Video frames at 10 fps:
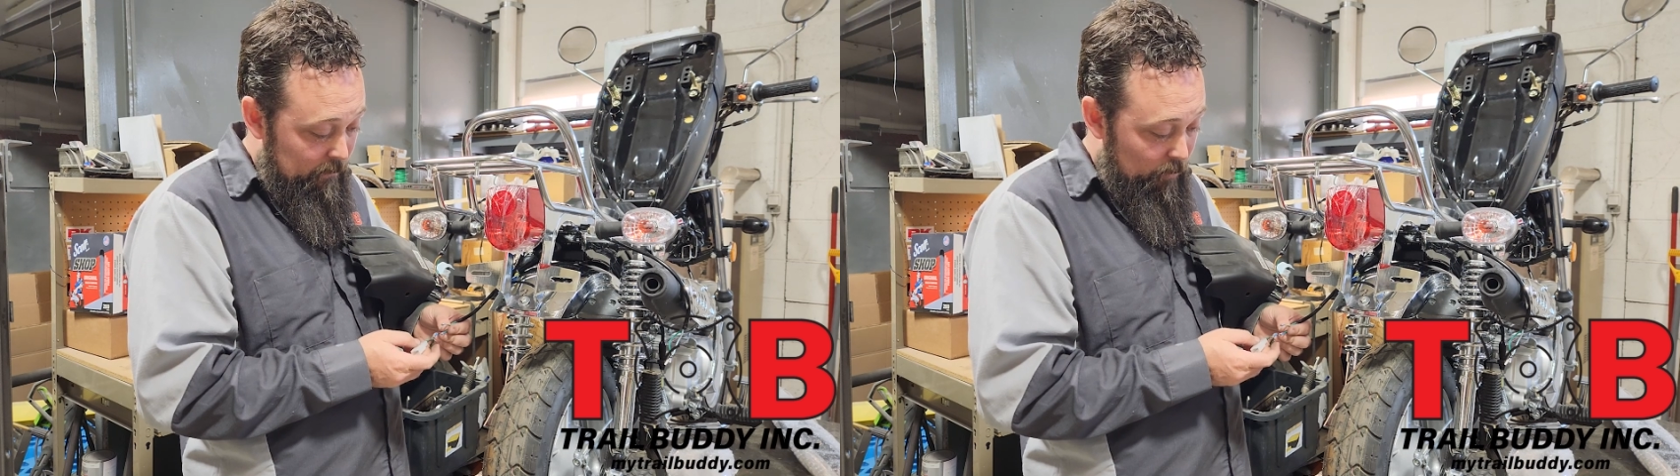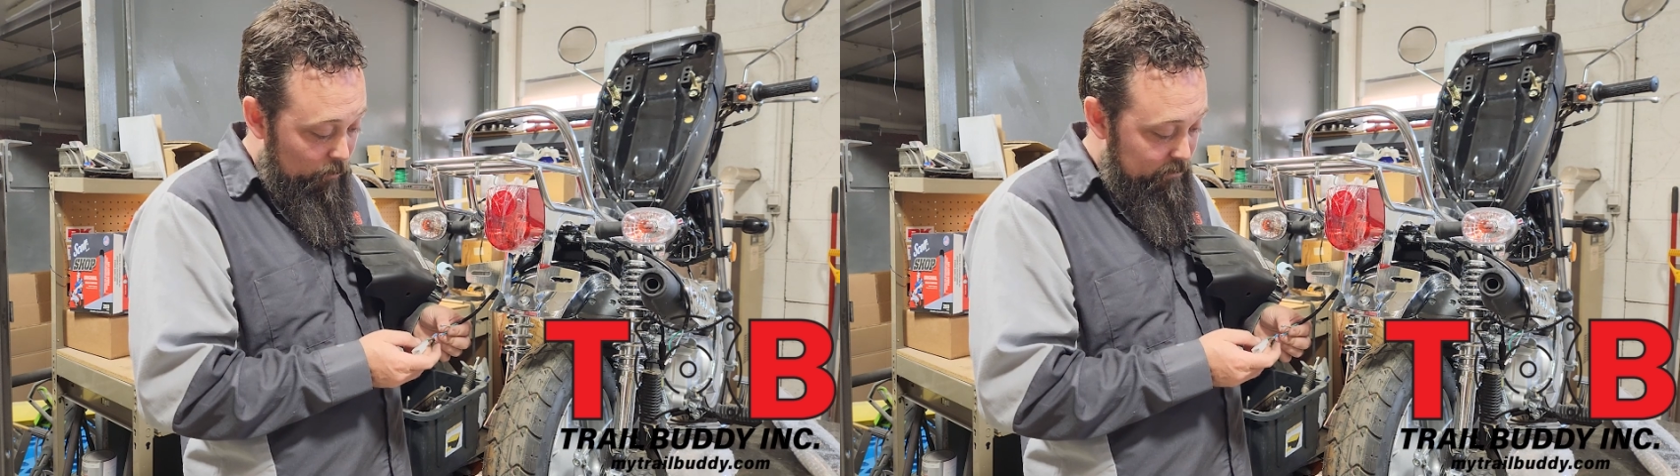
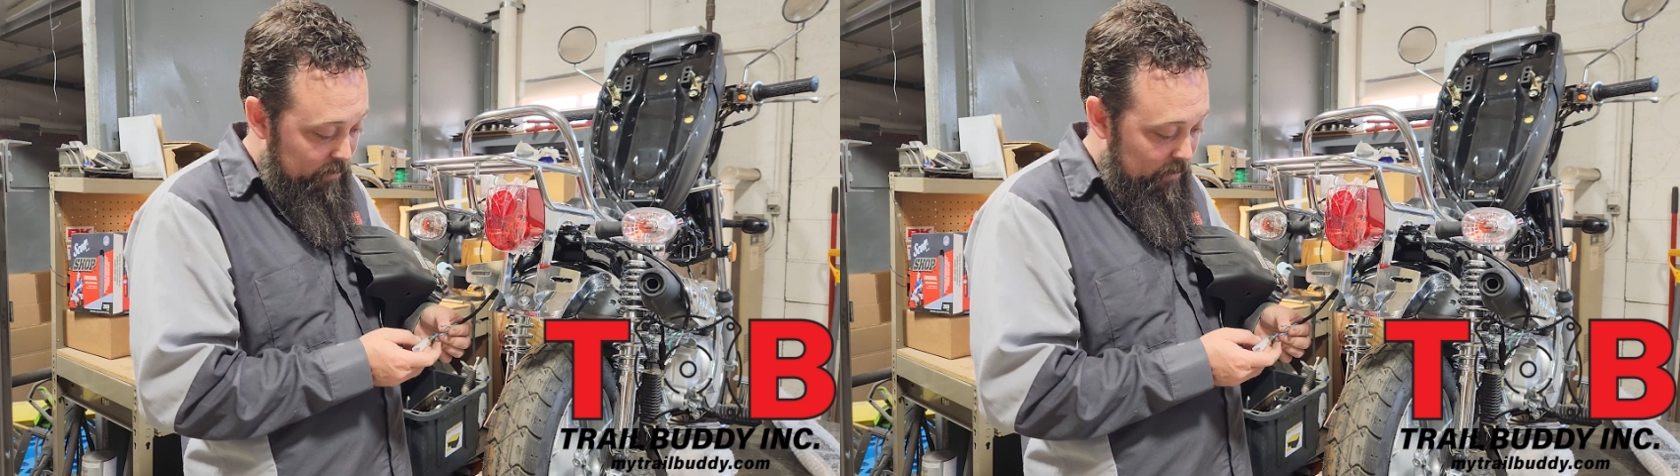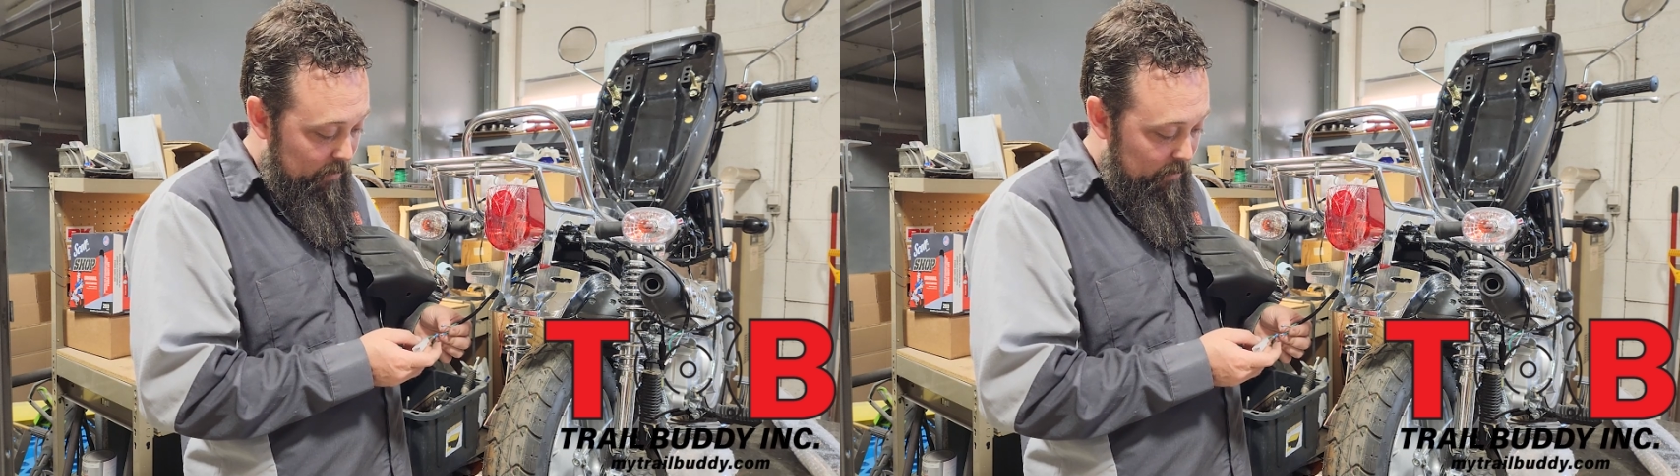those
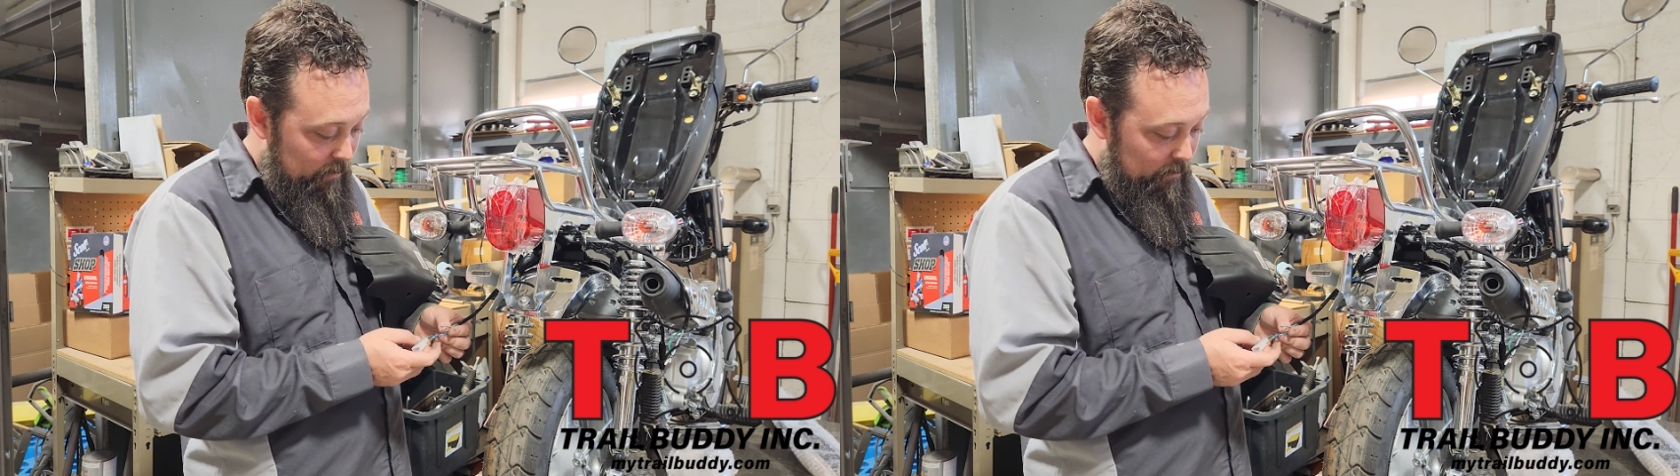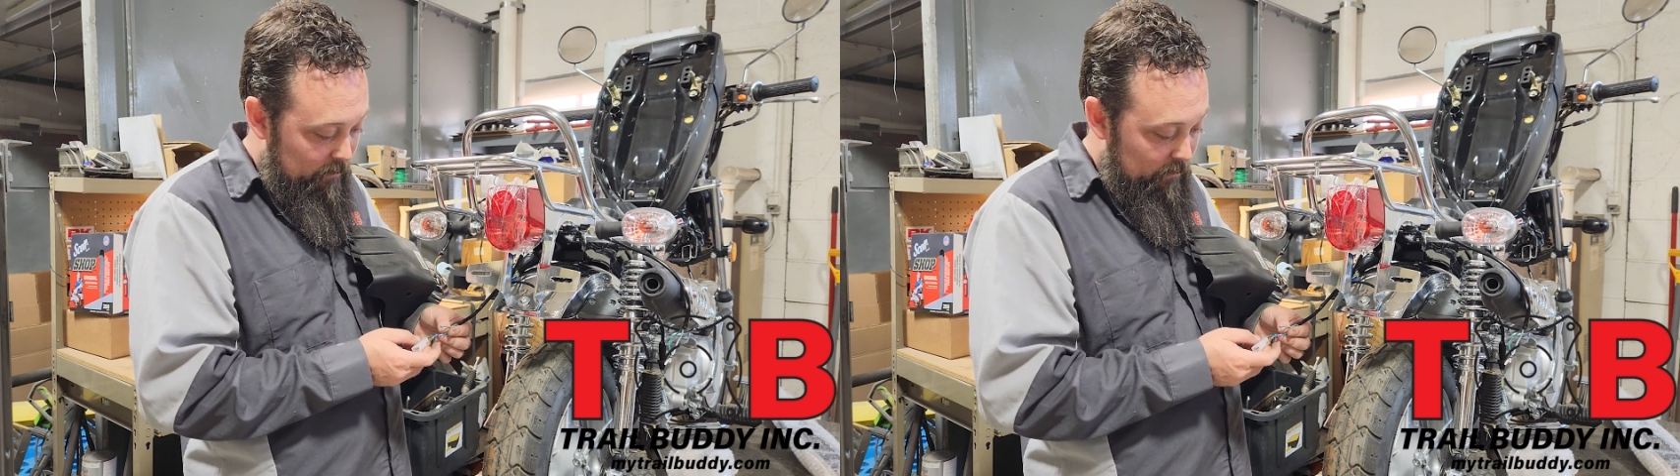
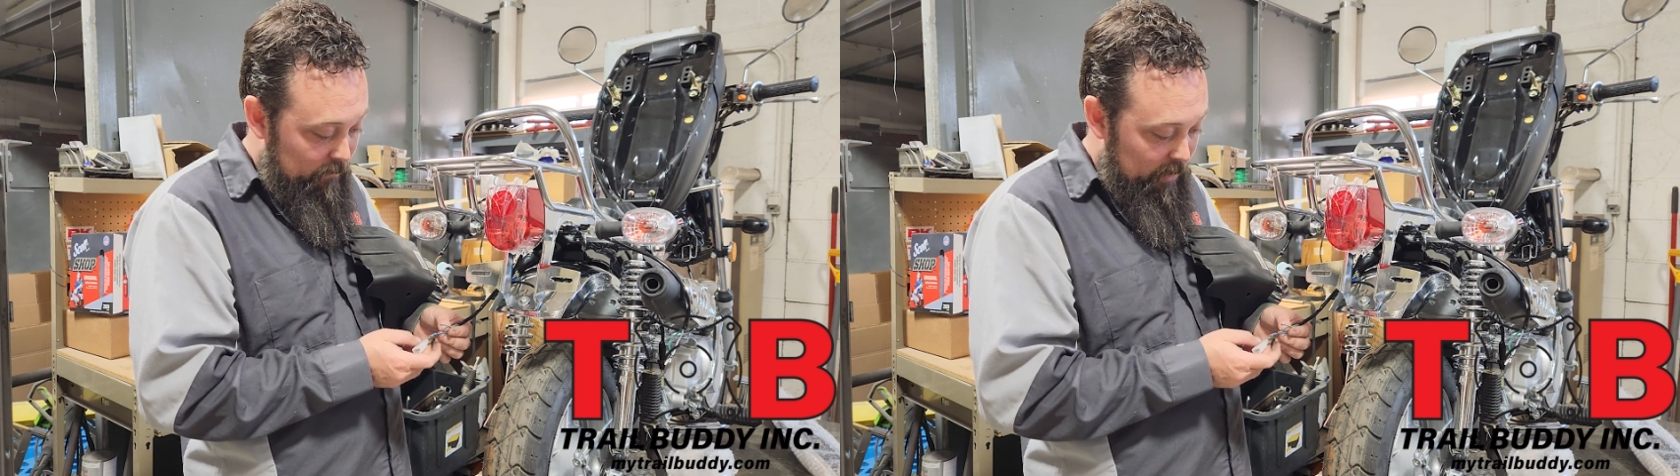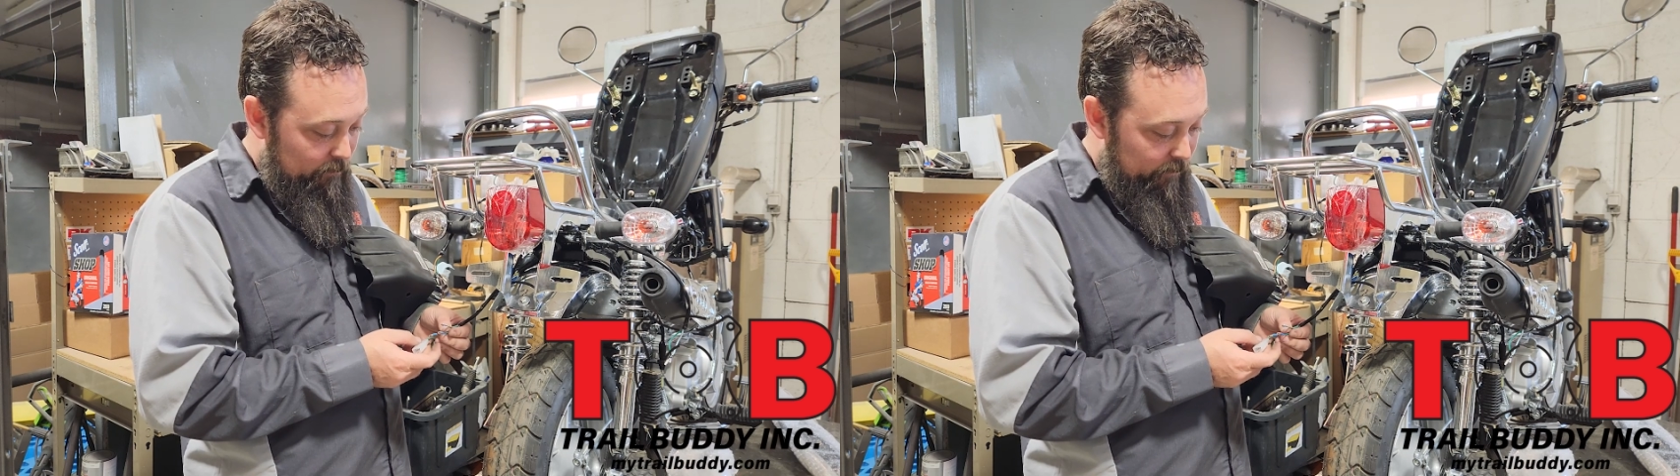are the
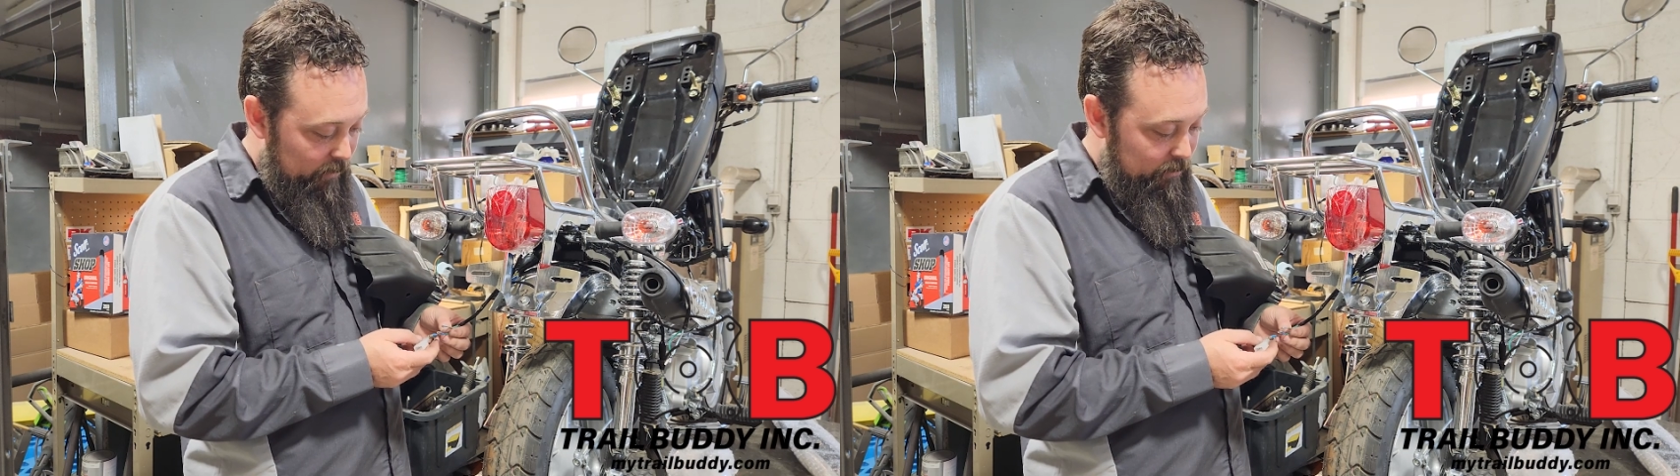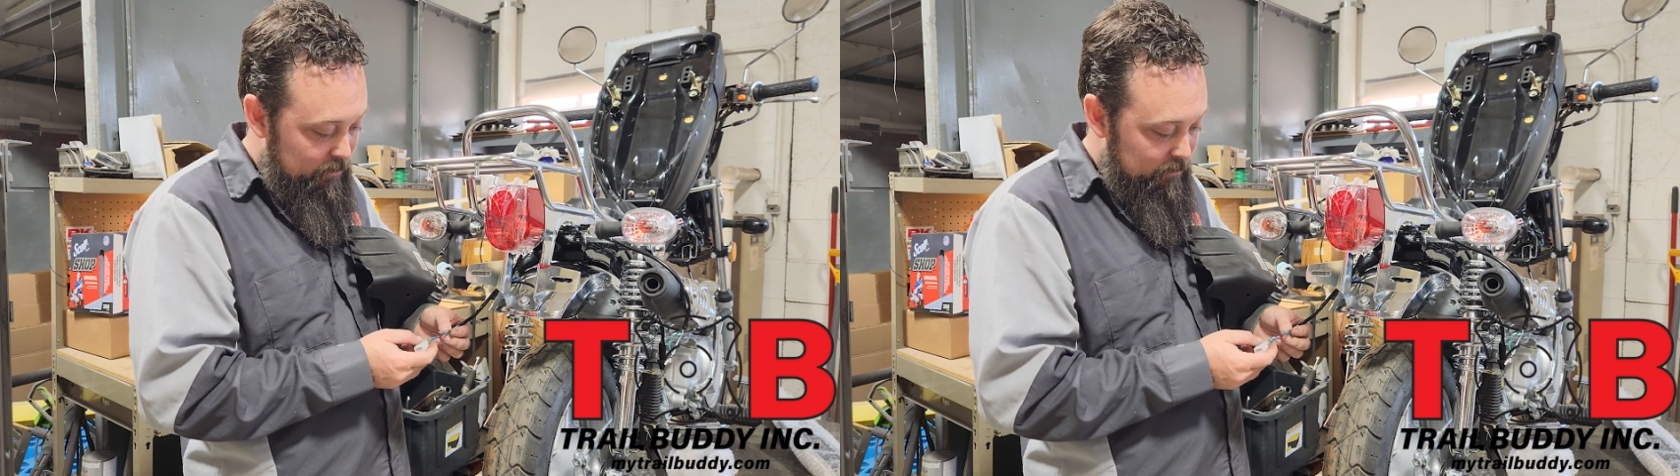same
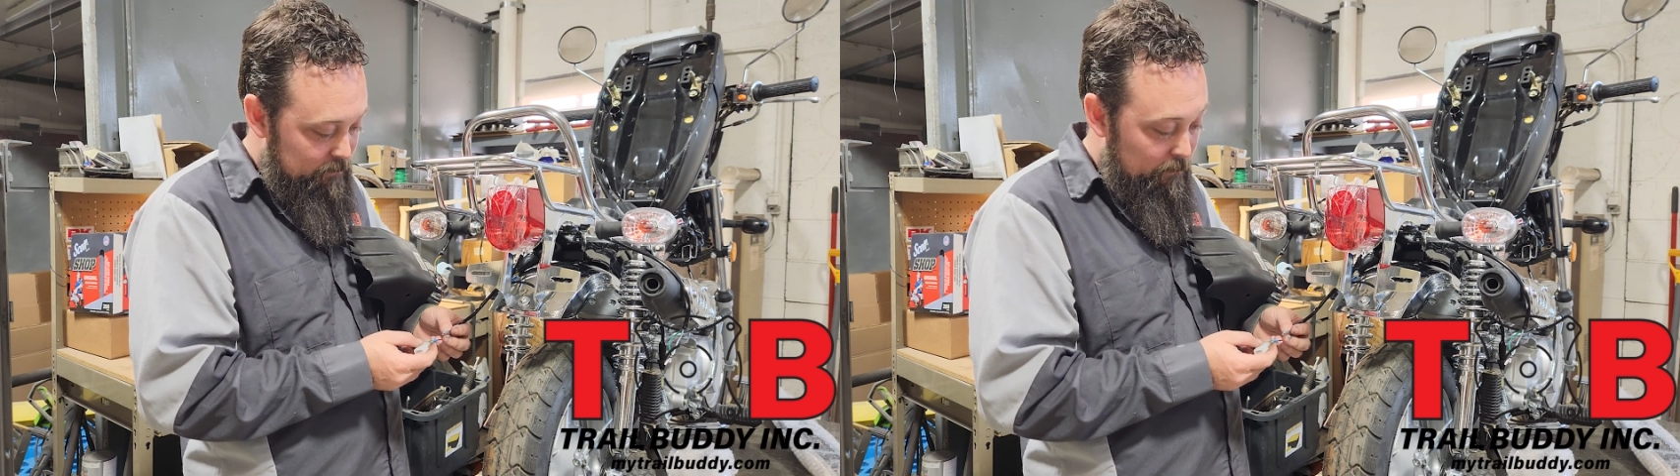functions,